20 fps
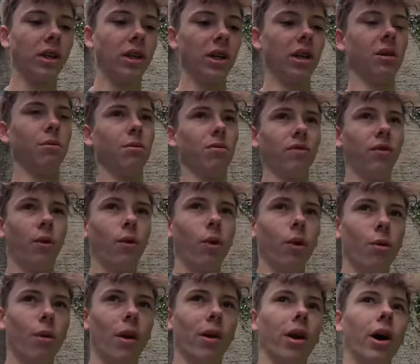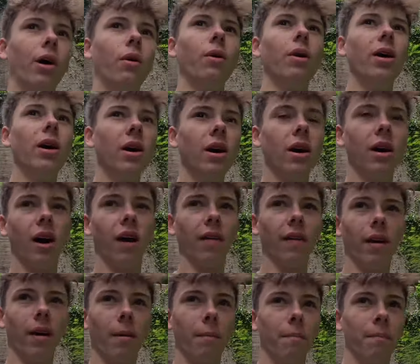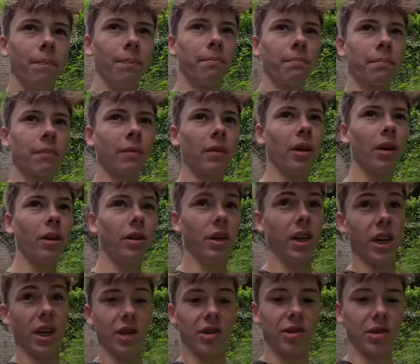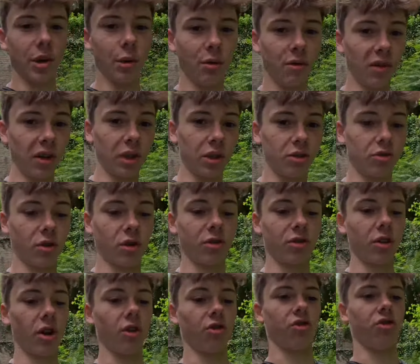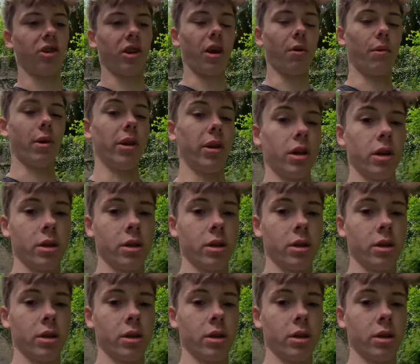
here before who I know. And um, yeah, so fingers crossed I should get one.